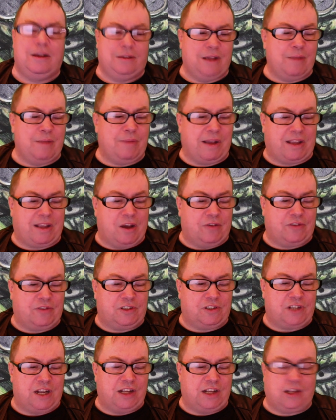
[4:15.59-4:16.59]
Come back
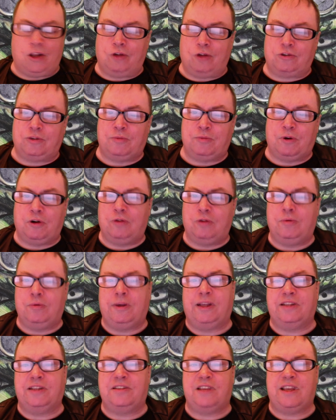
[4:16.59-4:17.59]
after 10 o'clock tomorrow,
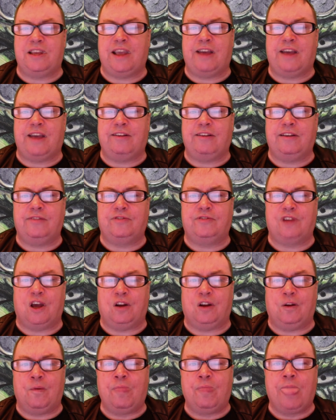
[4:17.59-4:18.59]
we can see how you've
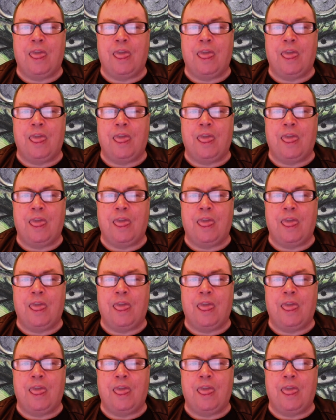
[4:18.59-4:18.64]
done.